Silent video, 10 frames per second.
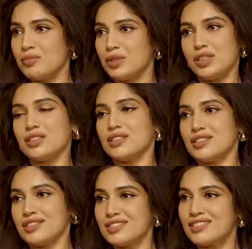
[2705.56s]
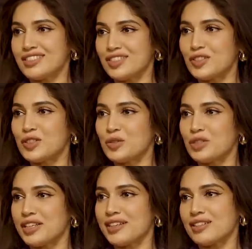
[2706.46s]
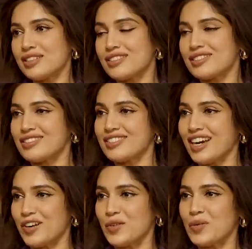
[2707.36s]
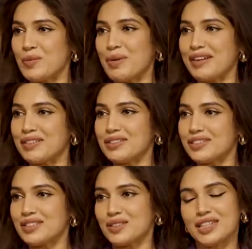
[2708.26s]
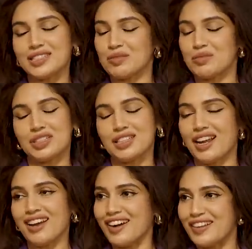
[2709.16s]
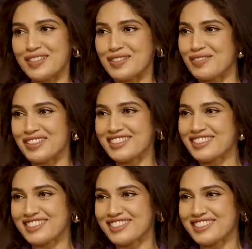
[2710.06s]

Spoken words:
because, you know, you think I don't know better. So that's something that I can't deal with.